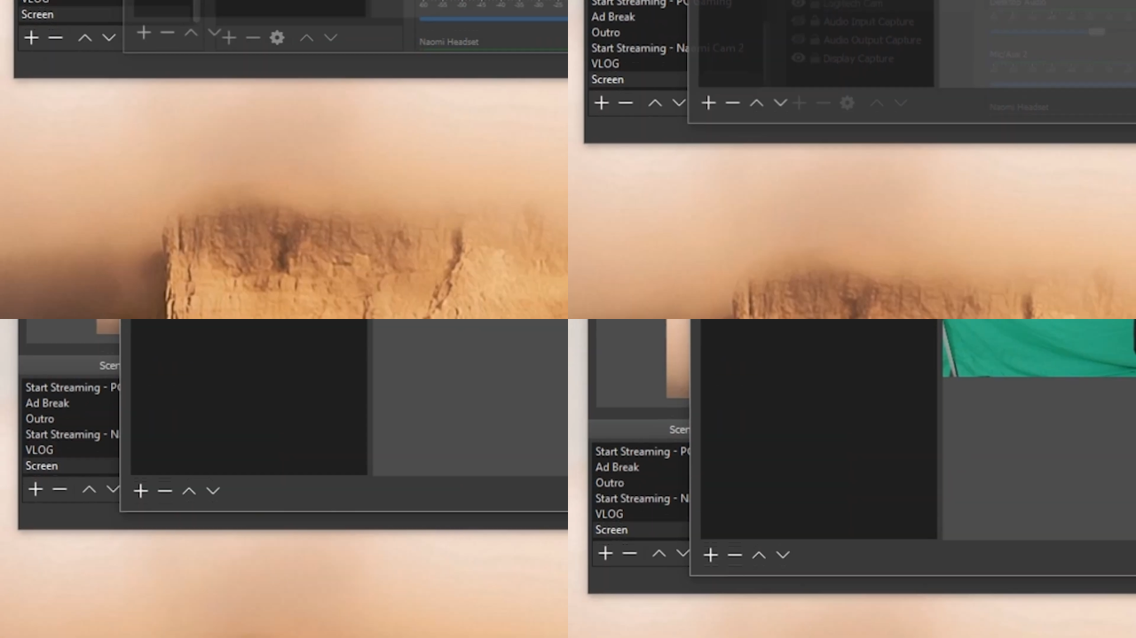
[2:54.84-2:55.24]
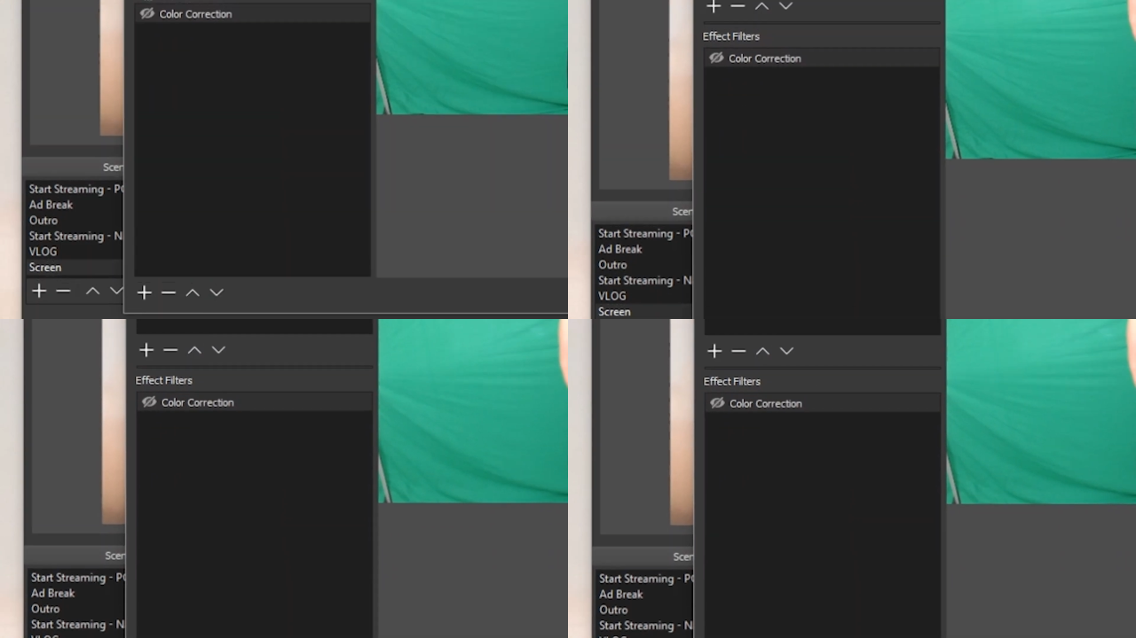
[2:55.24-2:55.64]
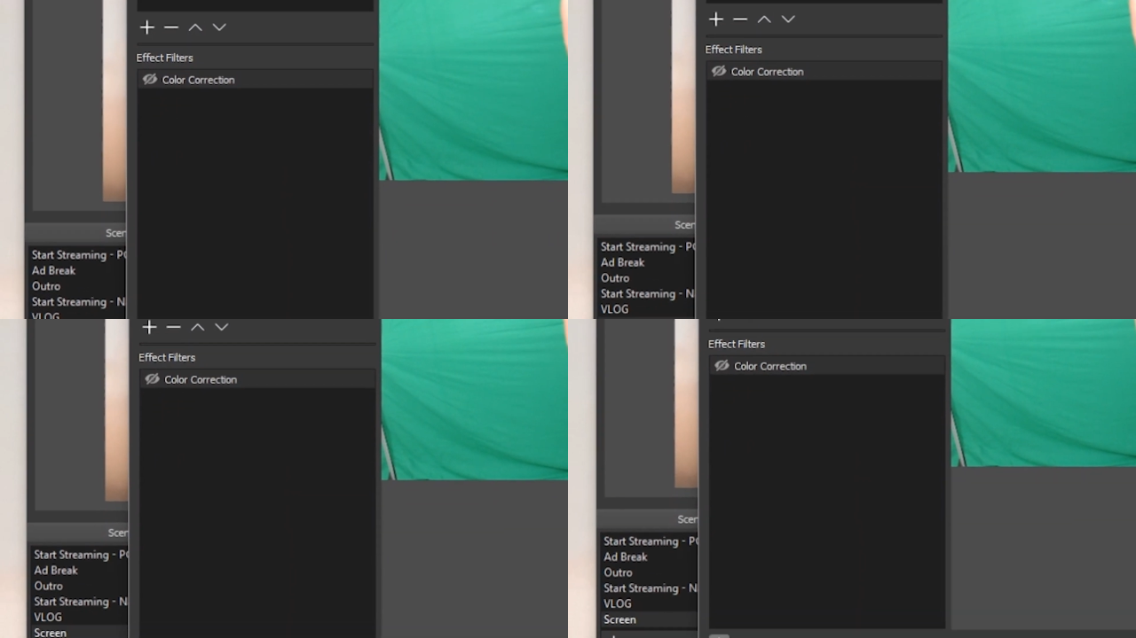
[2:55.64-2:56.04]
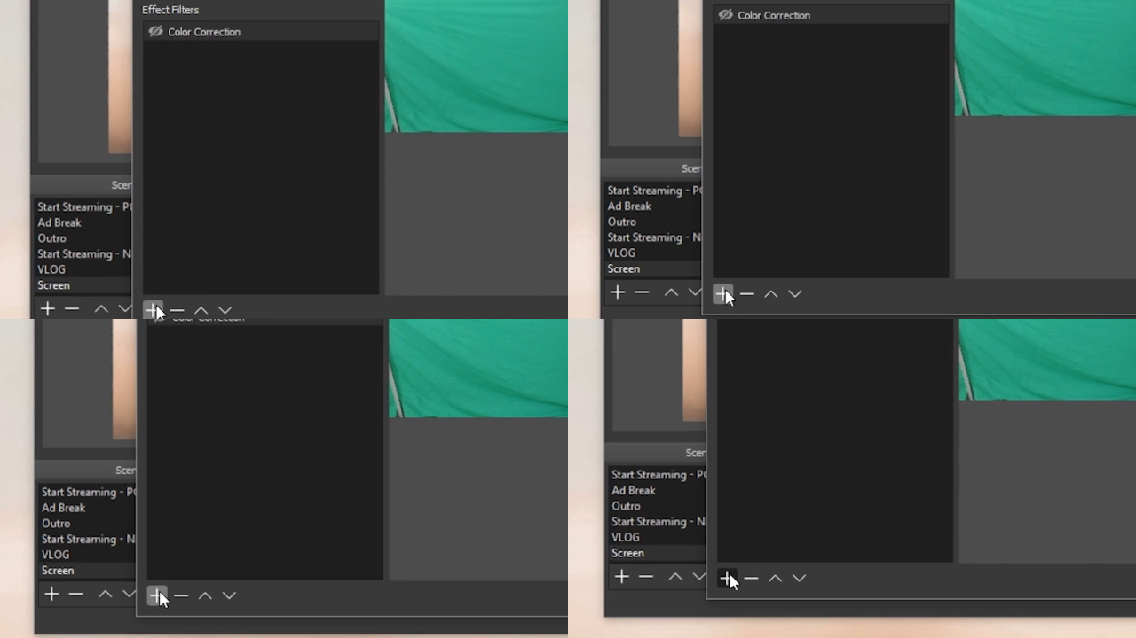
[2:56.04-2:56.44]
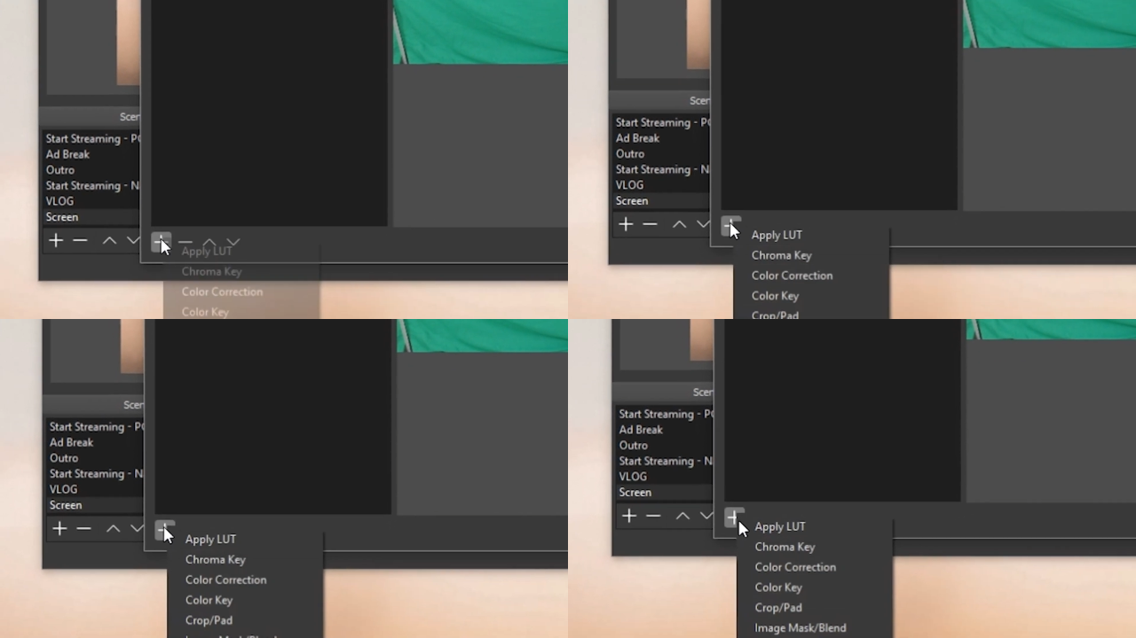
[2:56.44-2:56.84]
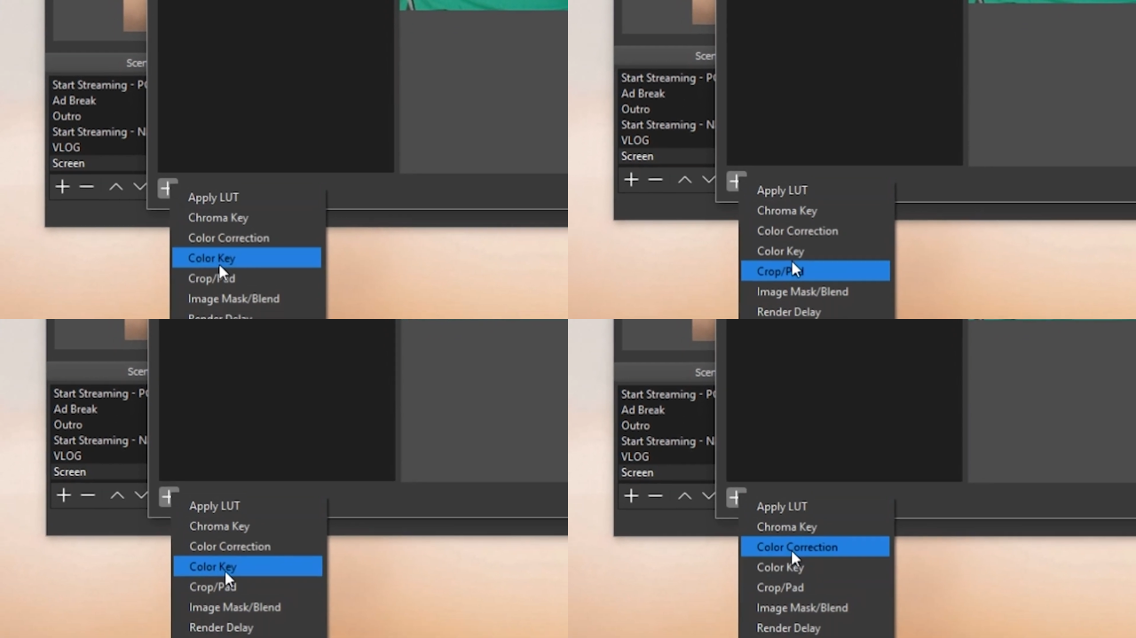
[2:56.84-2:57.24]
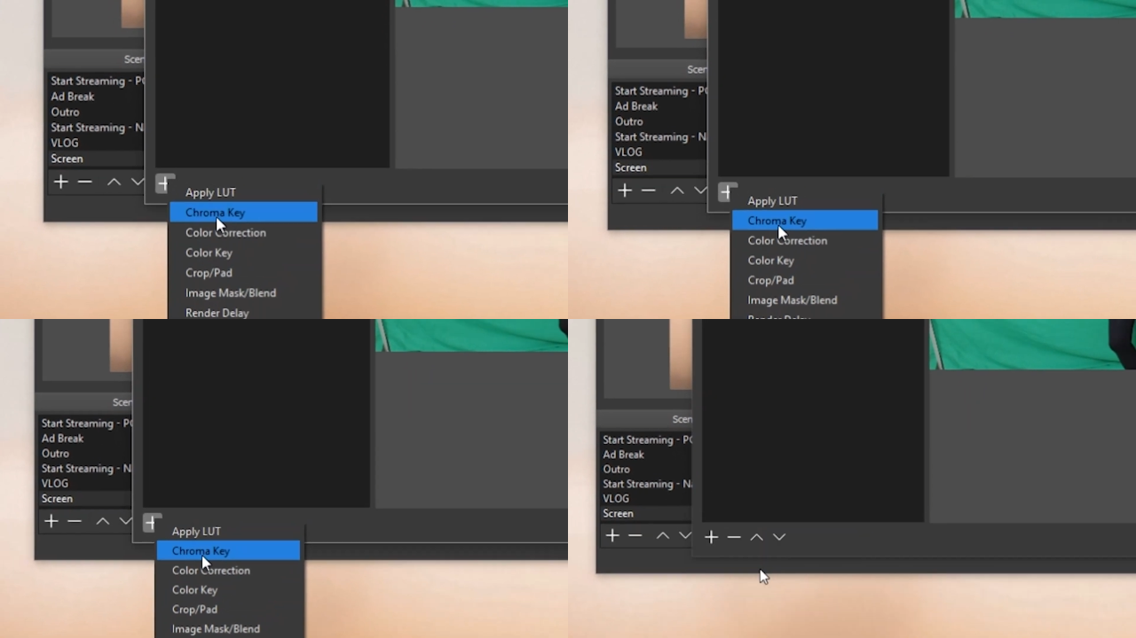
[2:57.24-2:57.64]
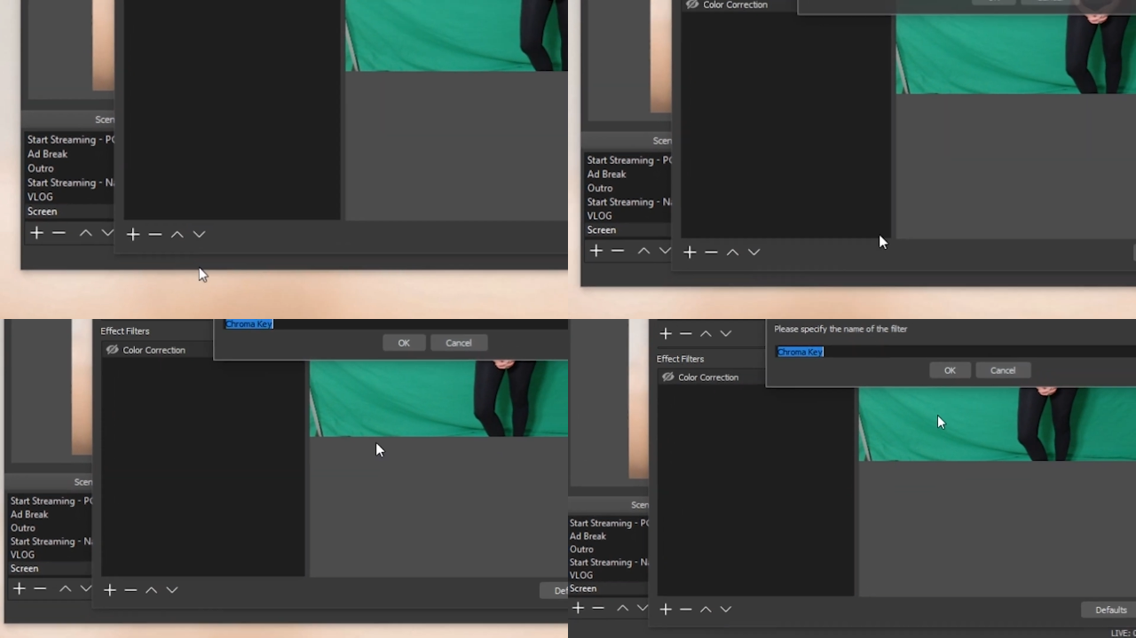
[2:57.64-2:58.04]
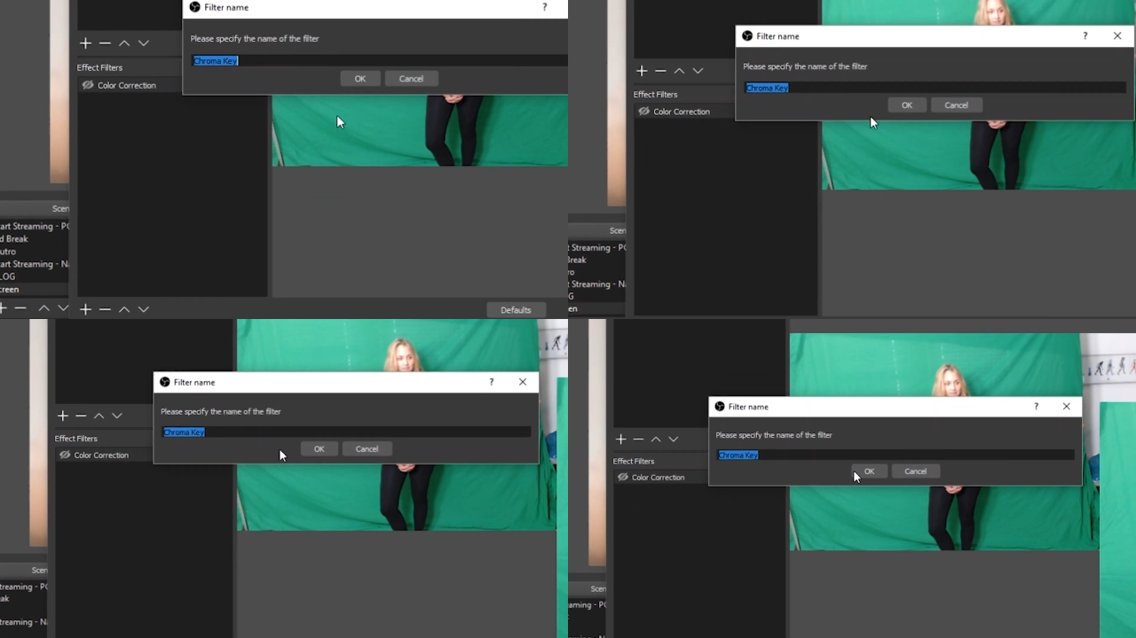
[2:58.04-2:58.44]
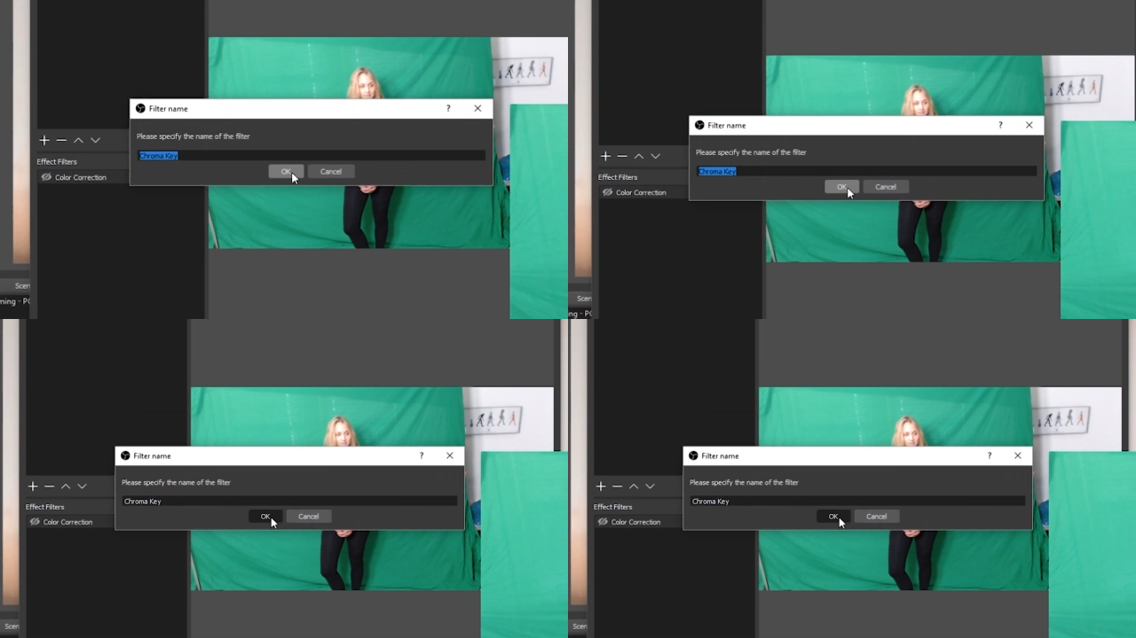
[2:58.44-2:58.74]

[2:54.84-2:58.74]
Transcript: No face is visible, so there are no lips to read.